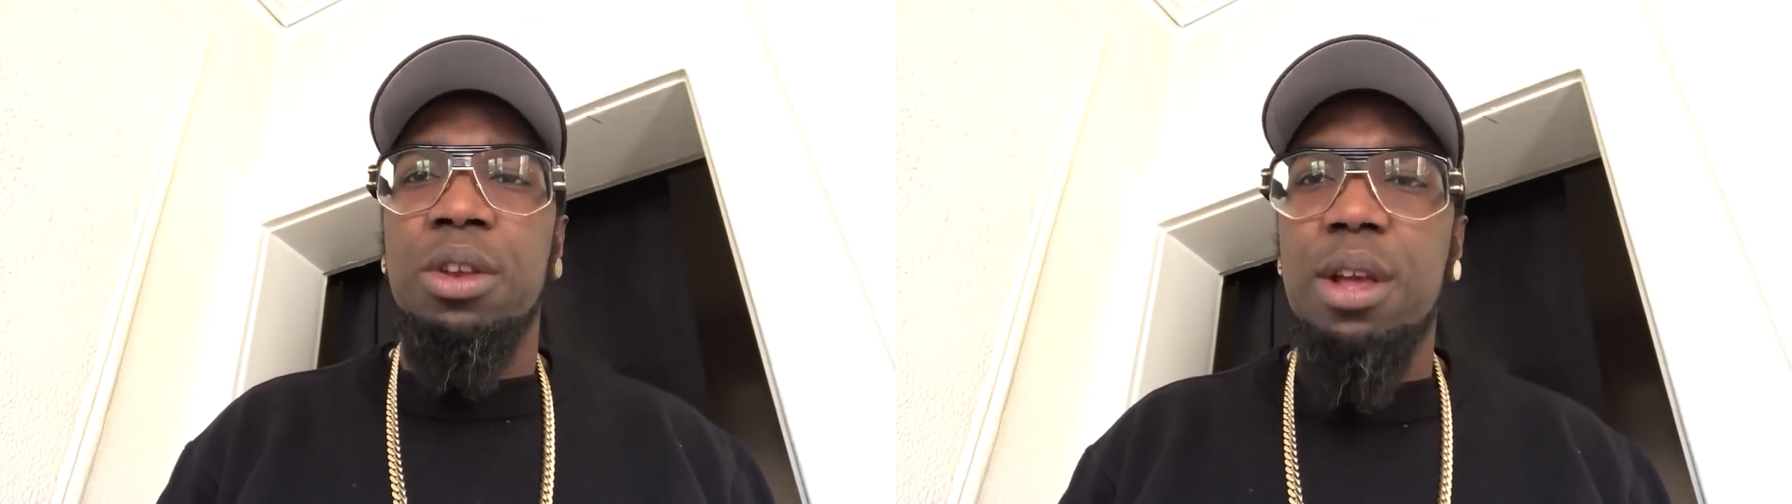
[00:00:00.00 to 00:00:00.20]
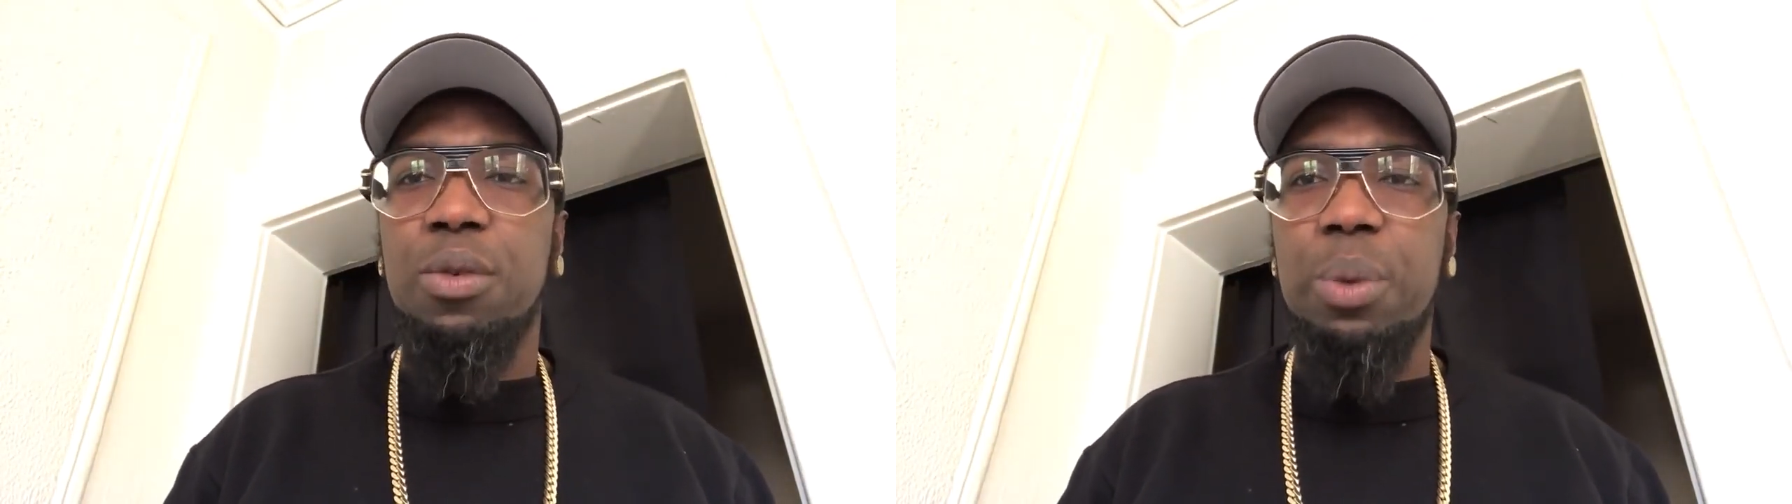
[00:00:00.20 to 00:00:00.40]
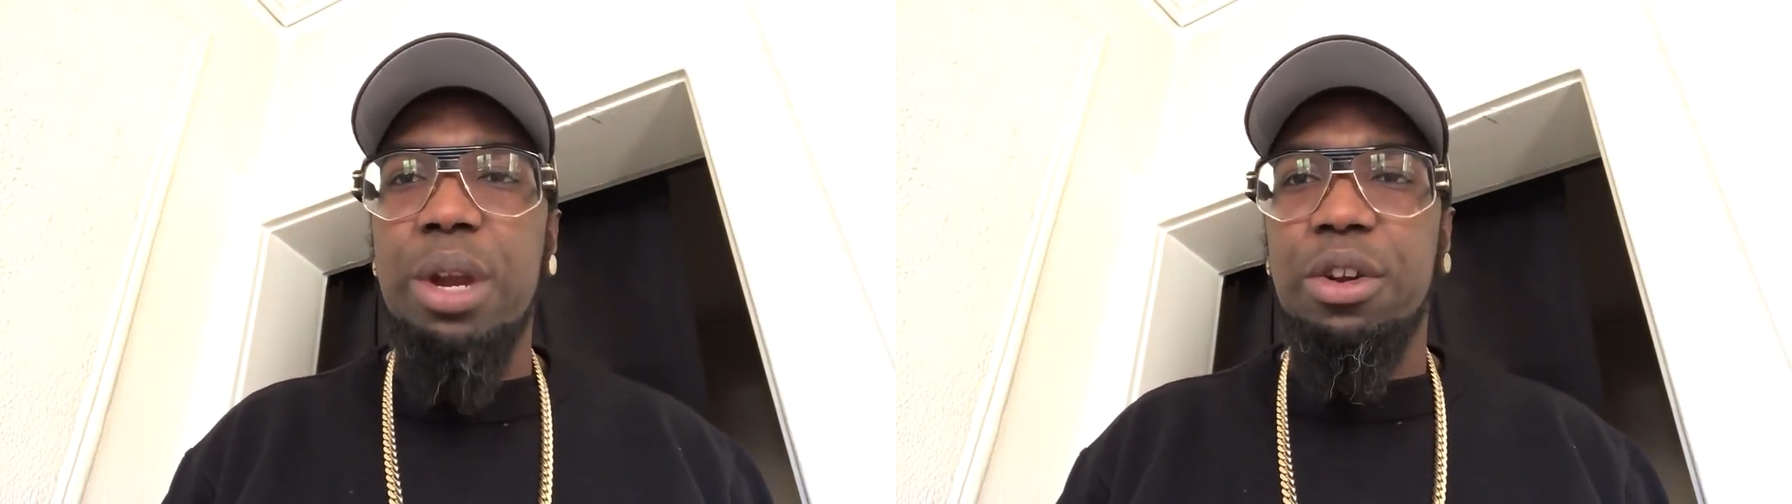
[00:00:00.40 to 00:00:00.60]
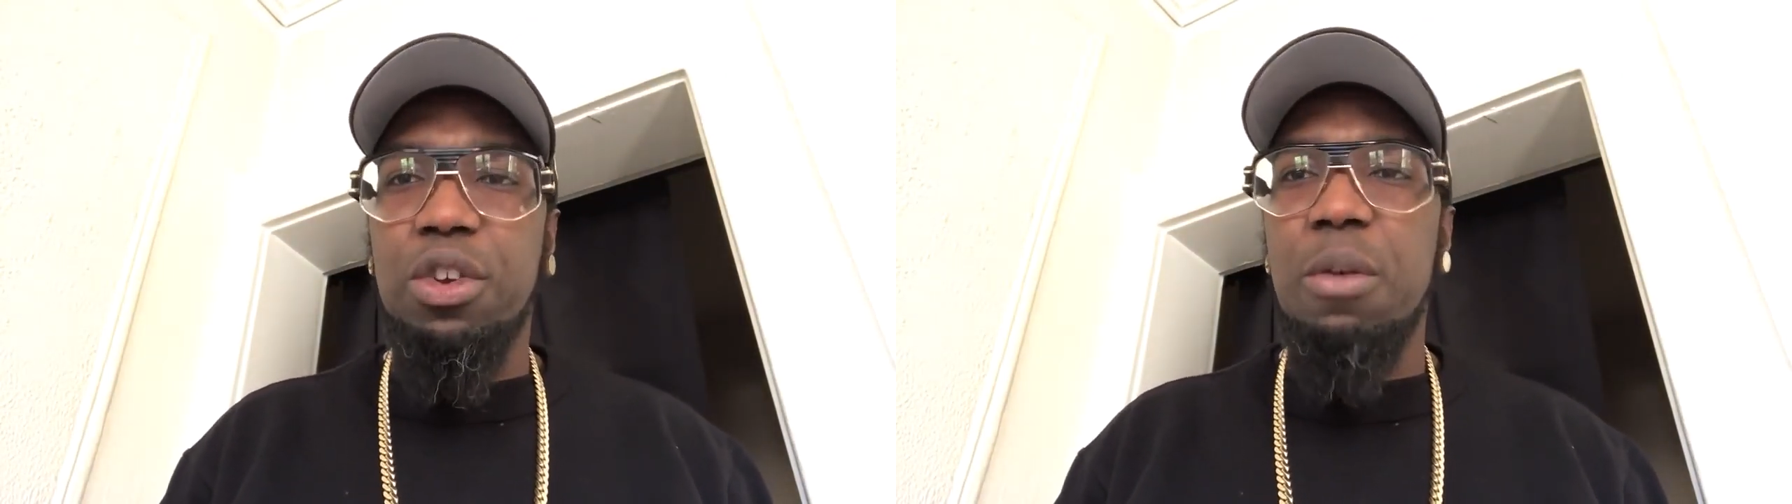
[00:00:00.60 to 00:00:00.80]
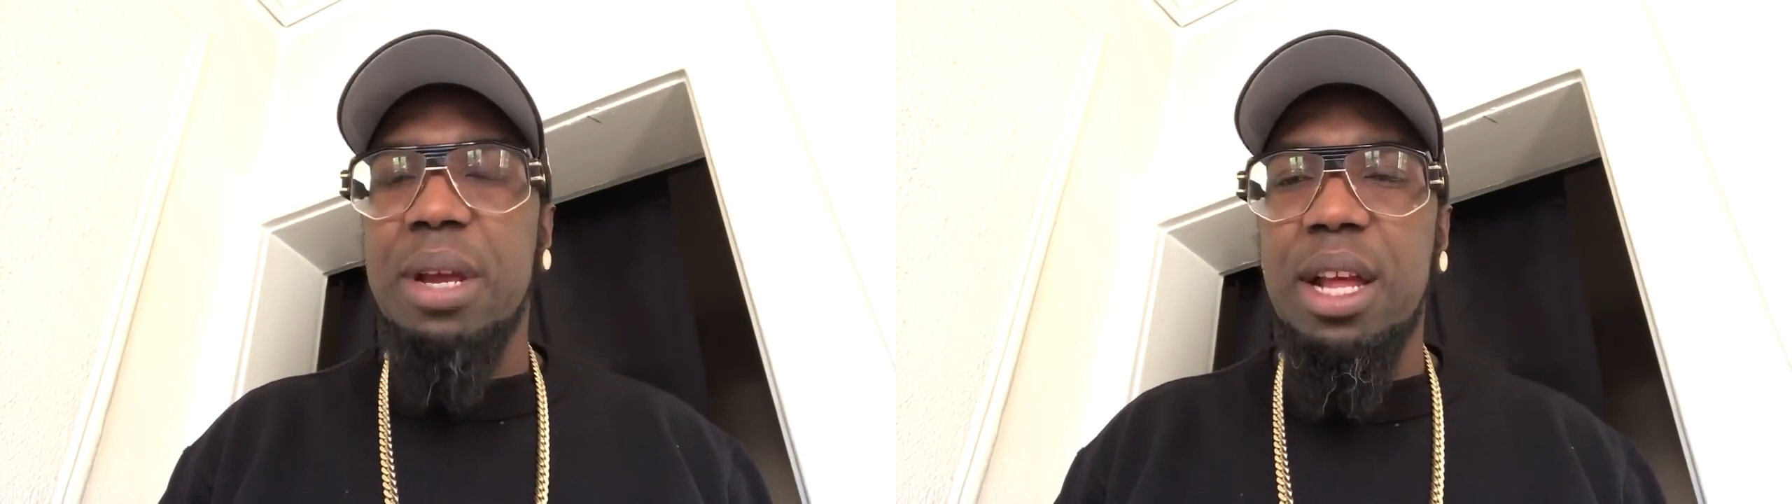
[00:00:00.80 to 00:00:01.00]
this reader
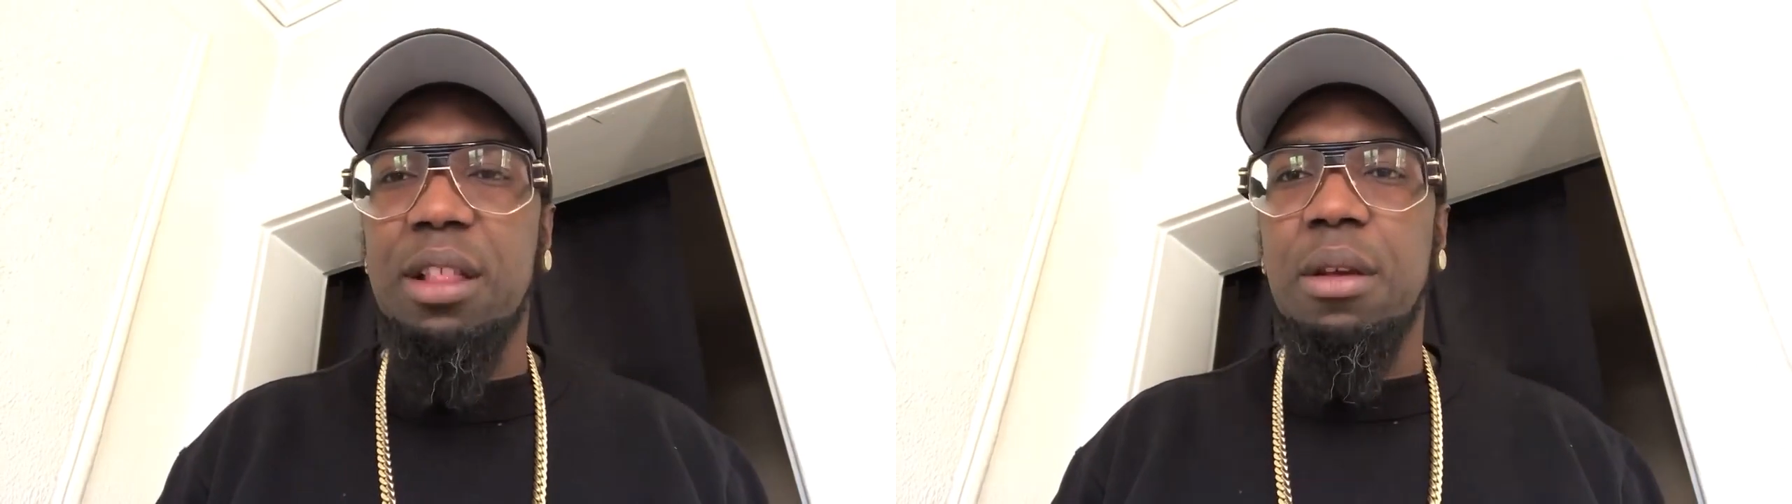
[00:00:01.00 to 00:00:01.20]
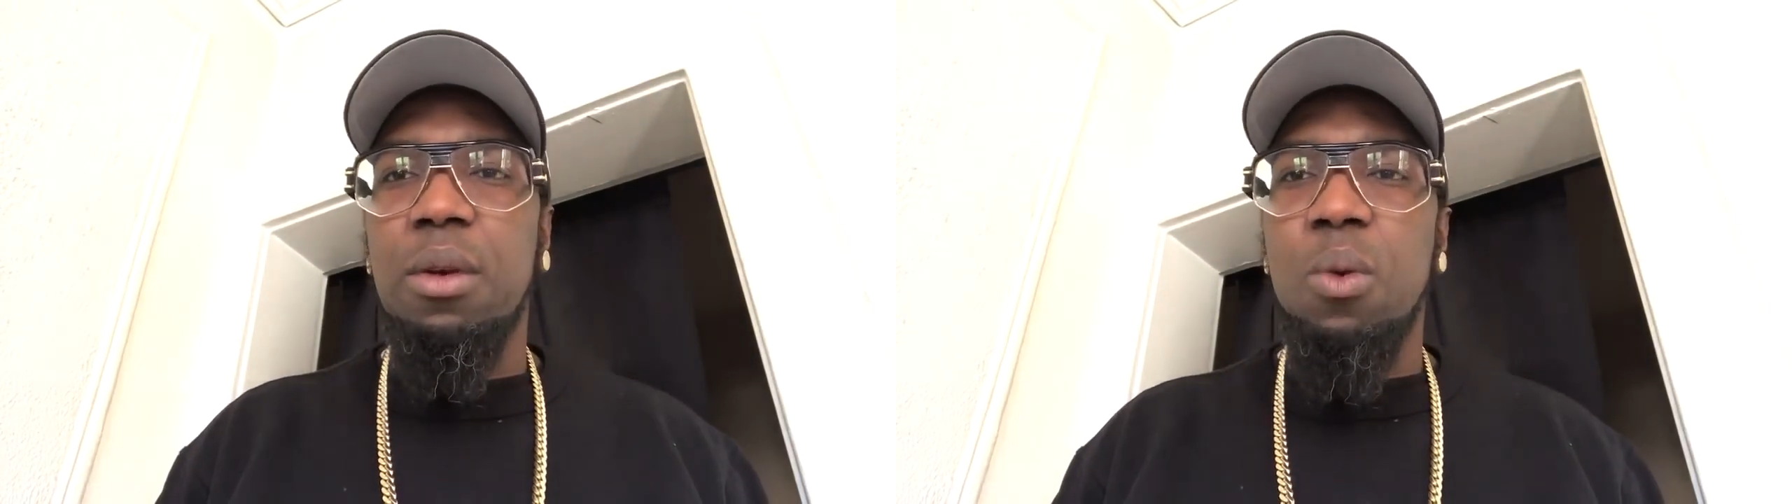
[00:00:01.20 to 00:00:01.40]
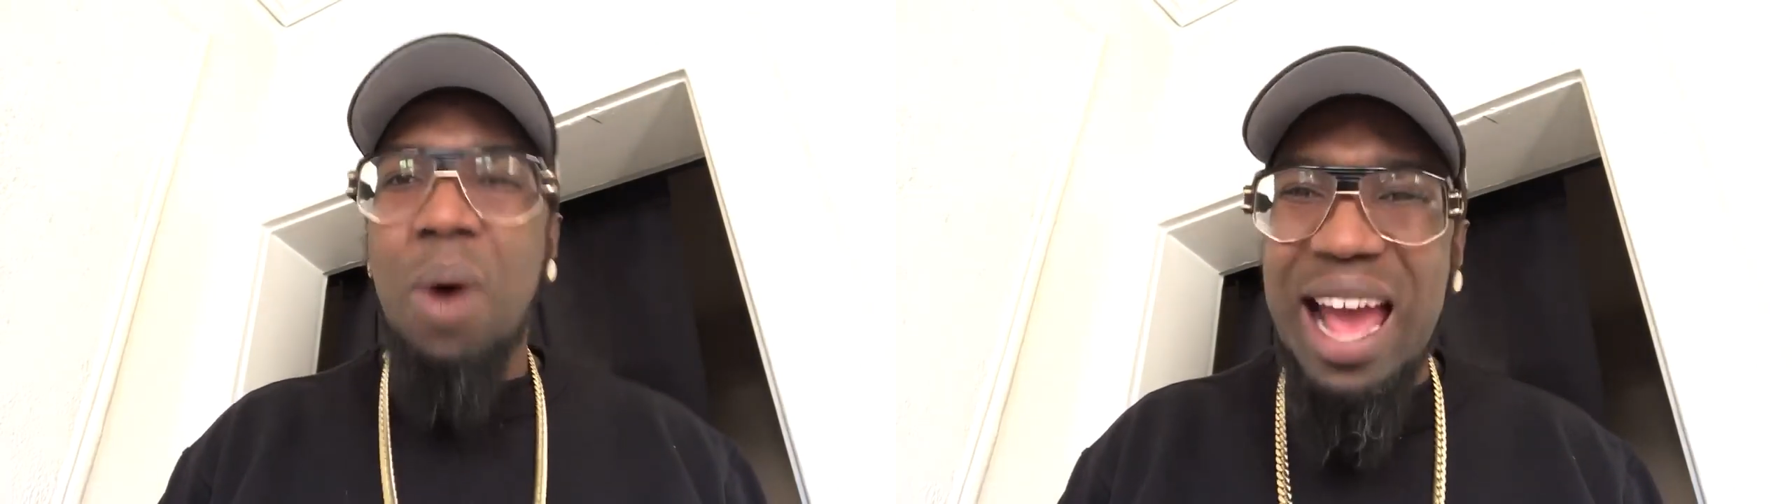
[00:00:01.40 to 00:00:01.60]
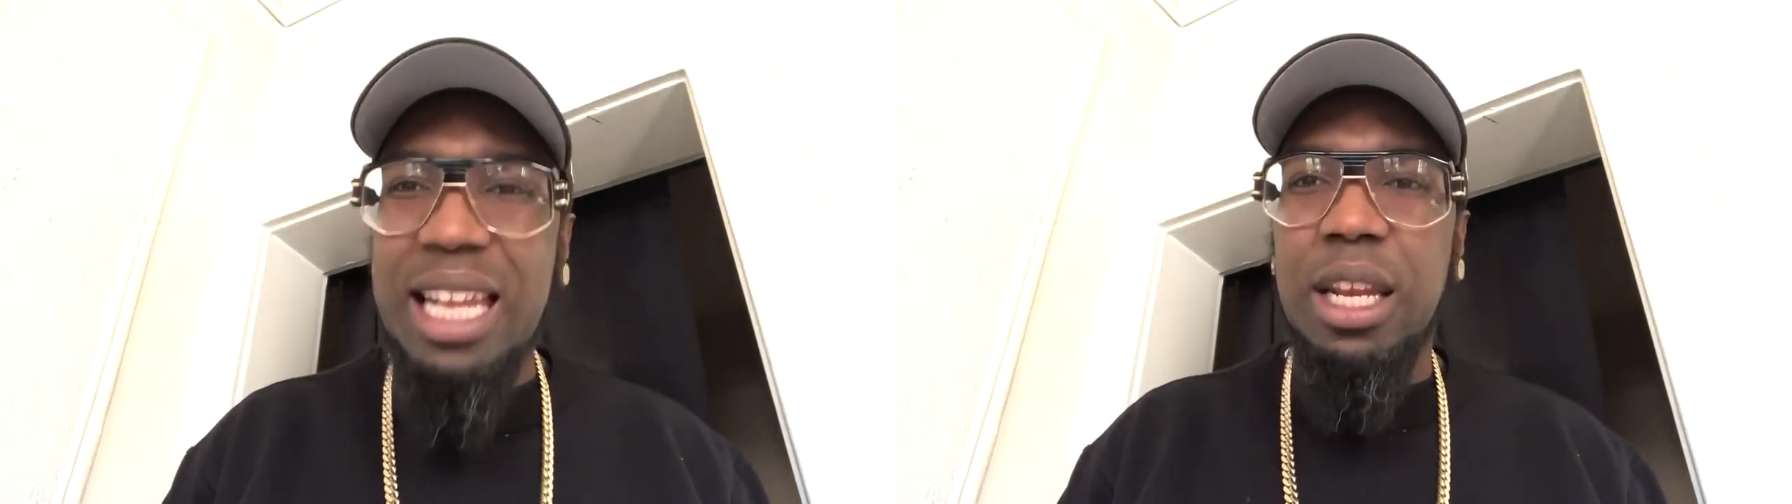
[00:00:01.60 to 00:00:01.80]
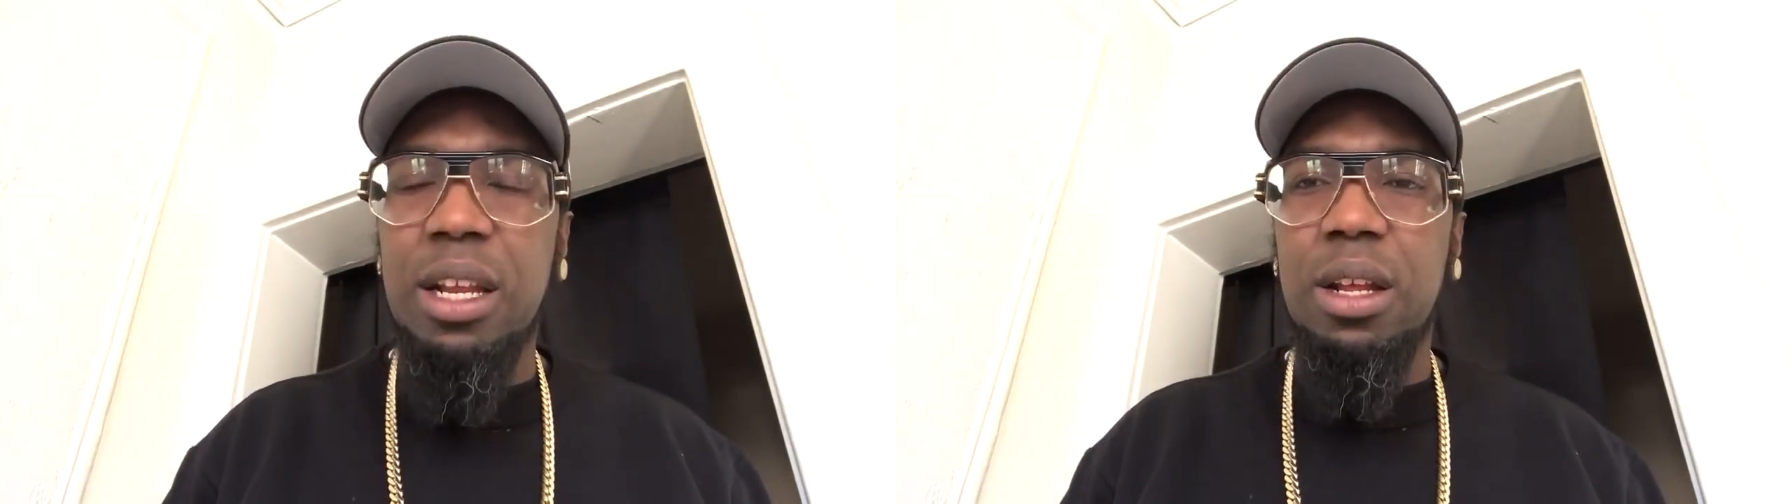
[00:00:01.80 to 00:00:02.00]
told me this.
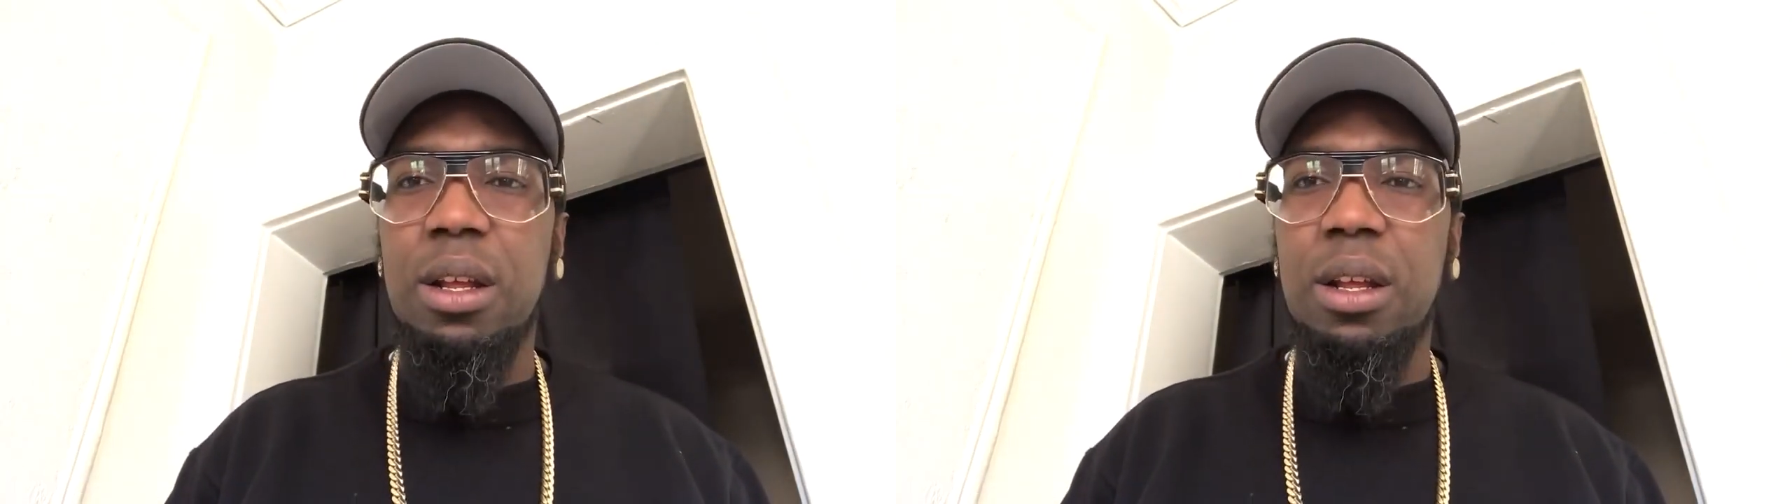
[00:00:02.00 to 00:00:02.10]
What?